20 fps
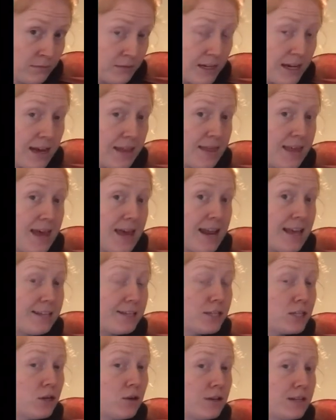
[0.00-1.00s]
And then as
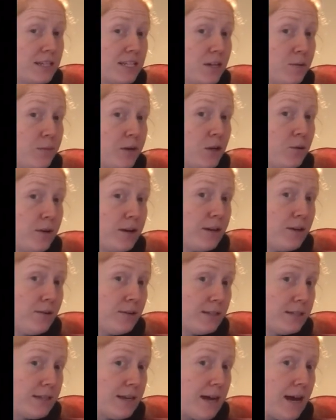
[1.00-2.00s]
soon as it
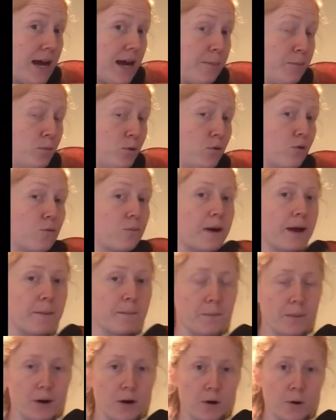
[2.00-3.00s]
diminuendos, I move my
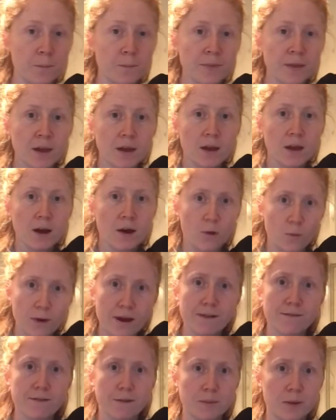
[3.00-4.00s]
bow
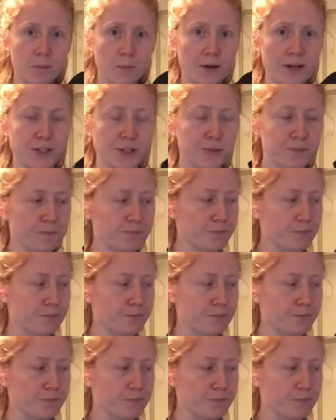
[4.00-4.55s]
away from the bridge.